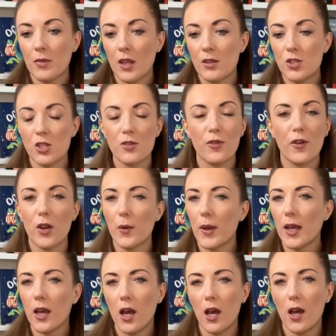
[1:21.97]
just
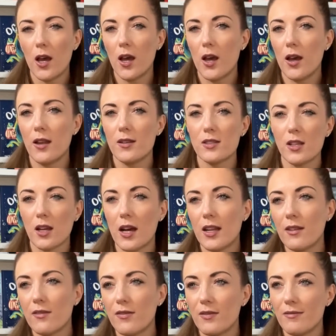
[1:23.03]
following her, and so kind
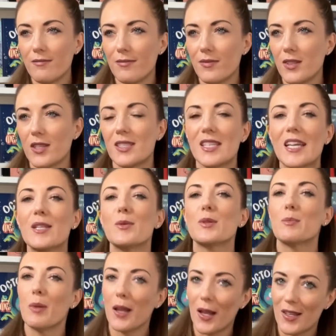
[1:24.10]
of the seed was
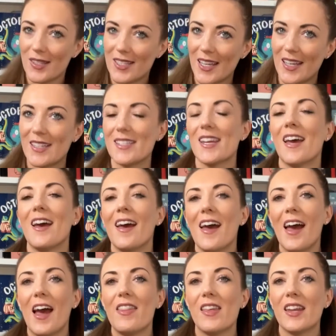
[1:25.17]
planted.
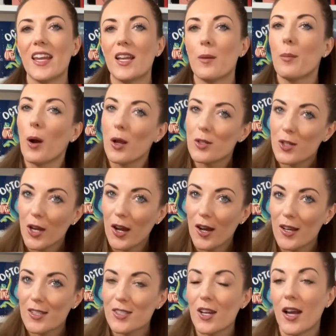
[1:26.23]
And then in a
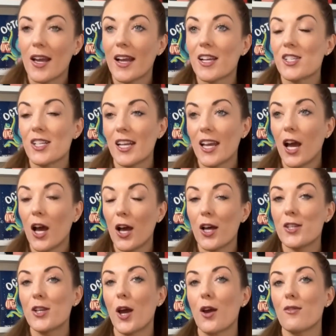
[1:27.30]
podcast, I actually
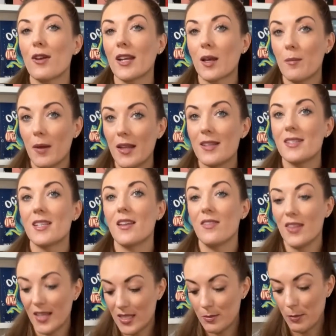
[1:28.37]
heard her recommend
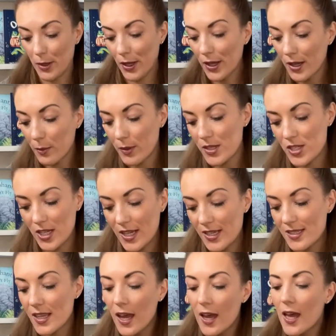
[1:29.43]
this book, which
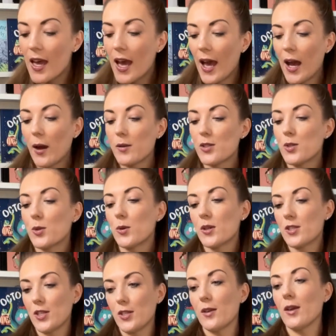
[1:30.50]
is How
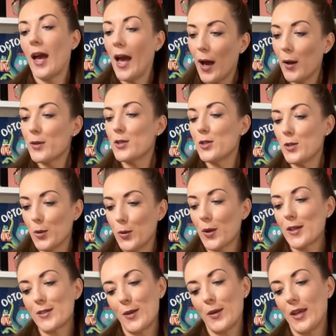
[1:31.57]
to Talk
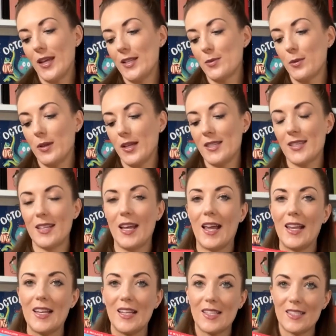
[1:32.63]
So Kids Will Listen,
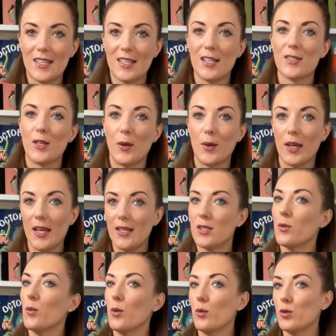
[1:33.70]
and Listen So Kids
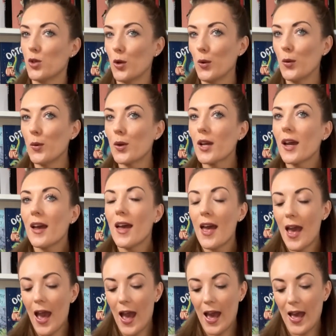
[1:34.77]
Will Talk.
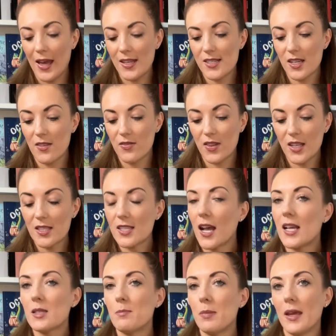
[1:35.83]
And this
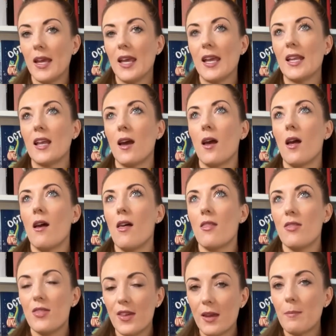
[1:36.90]
has been
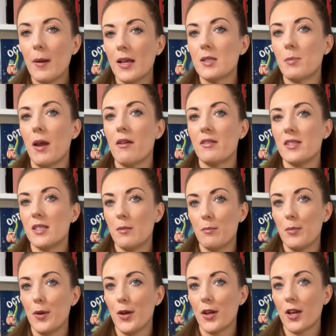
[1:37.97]
the best parenting
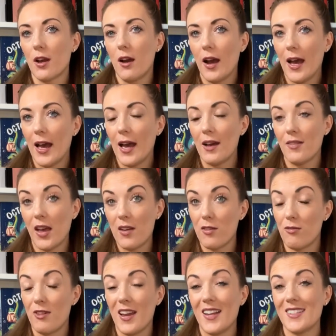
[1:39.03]
book I have ever
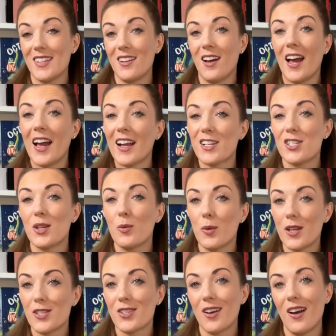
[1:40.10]
read, and I actually
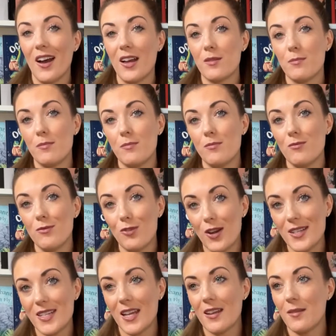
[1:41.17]
wish that I'd
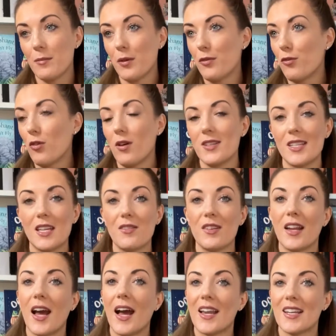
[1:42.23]
read it before I'd even
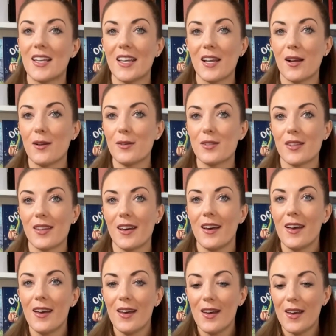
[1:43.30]
had Leo, so that
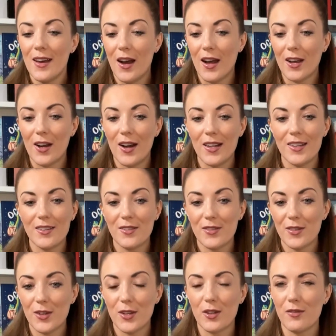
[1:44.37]
I kind of
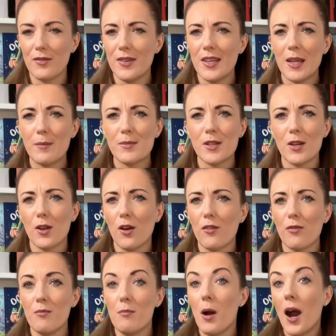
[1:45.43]
could have nipped a lot
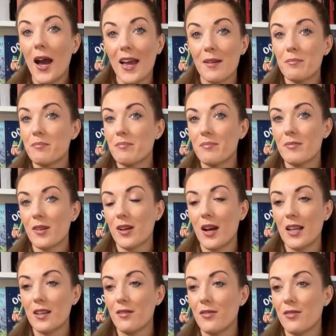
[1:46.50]
of my
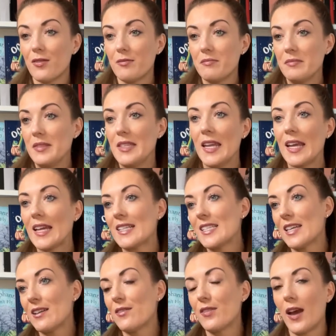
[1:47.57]
kind of
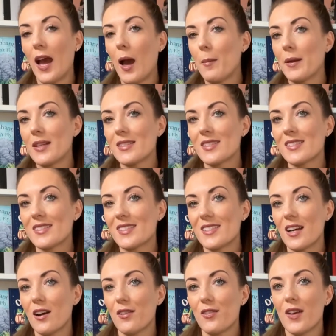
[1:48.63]
negative habits and
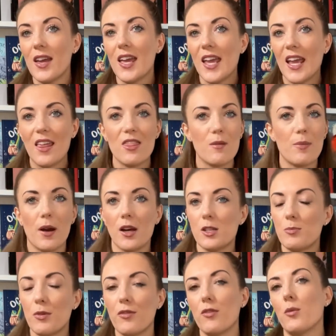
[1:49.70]
stuff in the bud
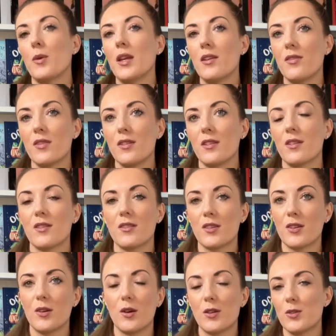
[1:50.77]
before we even
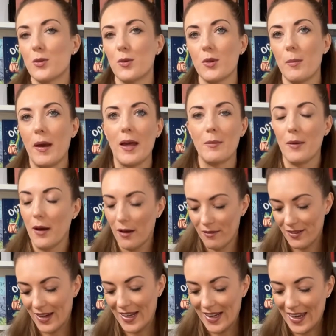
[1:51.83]
got to all the bad part,
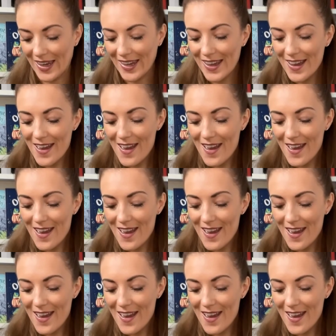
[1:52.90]
really.